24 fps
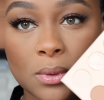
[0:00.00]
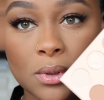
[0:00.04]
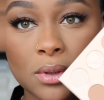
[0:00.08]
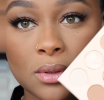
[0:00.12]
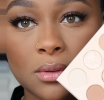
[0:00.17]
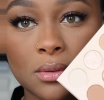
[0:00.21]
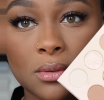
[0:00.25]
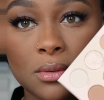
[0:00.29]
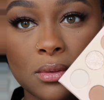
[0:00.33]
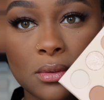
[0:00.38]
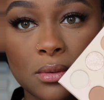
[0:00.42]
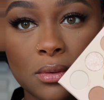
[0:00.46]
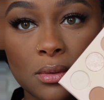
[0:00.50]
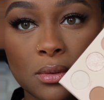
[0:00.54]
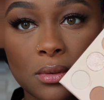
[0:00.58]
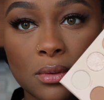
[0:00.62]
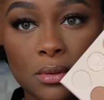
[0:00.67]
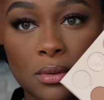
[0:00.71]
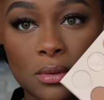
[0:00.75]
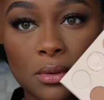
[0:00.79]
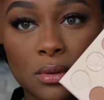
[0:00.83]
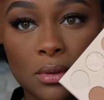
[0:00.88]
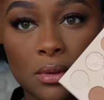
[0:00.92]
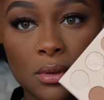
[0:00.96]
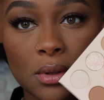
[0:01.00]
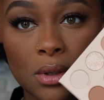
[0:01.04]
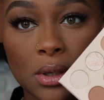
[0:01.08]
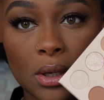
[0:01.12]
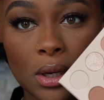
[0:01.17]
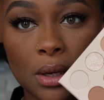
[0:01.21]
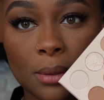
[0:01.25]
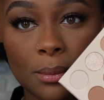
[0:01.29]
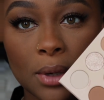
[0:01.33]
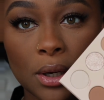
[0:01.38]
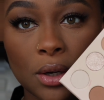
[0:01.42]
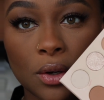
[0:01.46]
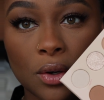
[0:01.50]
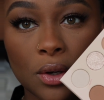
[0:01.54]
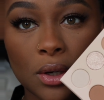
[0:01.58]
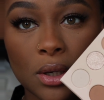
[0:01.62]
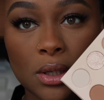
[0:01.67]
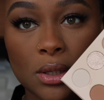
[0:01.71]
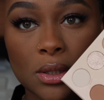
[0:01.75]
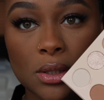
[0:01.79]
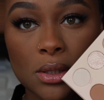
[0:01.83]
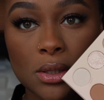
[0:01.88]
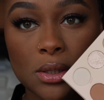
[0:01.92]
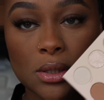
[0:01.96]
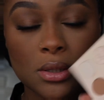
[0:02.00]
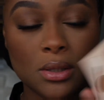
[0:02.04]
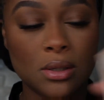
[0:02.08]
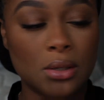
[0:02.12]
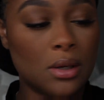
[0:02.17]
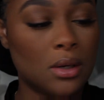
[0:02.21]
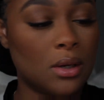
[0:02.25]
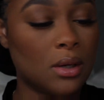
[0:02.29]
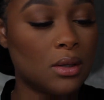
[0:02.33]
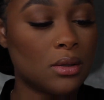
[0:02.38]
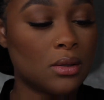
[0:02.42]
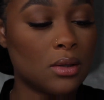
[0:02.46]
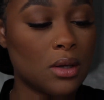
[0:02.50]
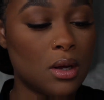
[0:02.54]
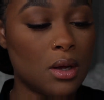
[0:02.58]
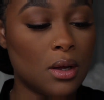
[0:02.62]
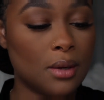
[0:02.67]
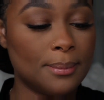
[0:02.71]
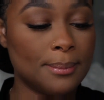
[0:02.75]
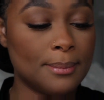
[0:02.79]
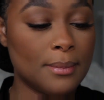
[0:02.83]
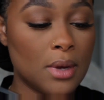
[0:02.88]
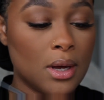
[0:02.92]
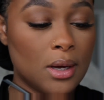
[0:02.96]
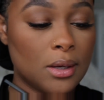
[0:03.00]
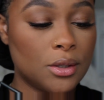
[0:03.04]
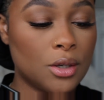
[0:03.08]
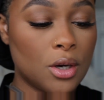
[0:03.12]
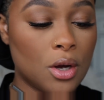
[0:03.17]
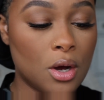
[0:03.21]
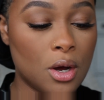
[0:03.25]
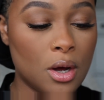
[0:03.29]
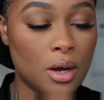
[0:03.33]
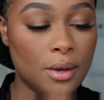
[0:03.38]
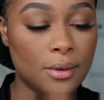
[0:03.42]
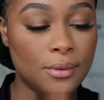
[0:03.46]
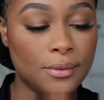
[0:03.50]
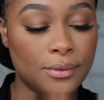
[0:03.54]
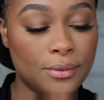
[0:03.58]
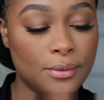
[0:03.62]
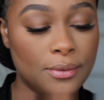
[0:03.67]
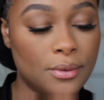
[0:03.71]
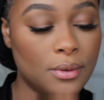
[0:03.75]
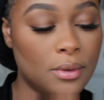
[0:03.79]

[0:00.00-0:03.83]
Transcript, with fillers: one in my crease called Mugged Off.